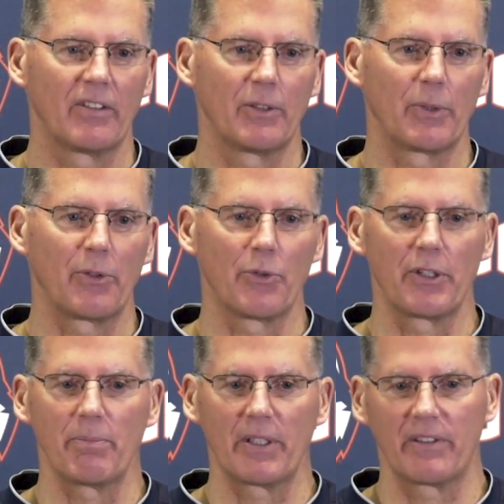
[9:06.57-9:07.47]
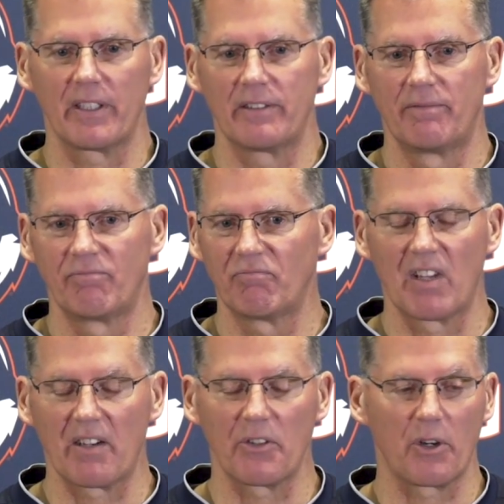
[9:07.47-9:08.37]
the recruiting period.
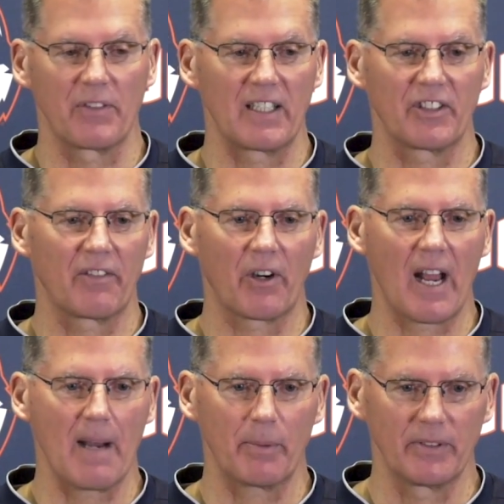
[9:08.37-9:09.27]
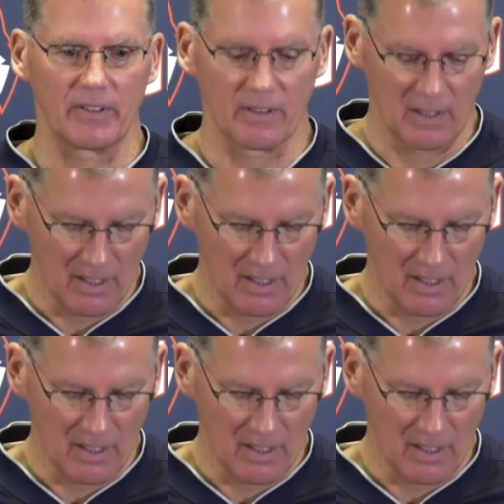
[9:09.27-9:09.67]
I don't know if that's ever happened.